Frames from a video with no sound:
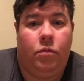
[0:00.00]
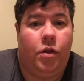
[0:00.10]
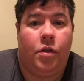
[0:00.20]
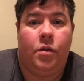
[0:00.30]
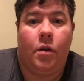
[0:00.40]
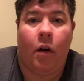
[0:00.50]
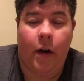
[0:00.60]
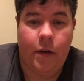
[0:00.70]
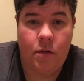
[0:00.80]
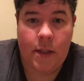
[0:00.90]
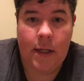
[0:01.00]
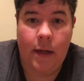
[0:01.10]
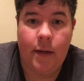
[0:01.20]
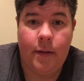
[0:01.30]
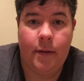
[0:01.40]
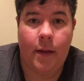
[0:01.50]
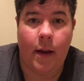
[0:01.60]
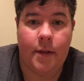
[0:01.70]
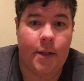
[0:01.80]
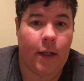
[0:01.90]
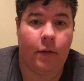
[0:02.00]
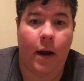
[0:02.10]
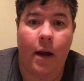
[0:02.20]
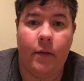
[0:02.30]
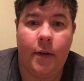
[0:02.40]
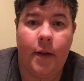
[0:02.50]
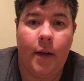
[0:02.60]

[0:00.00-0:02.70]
just are interested, then stick around.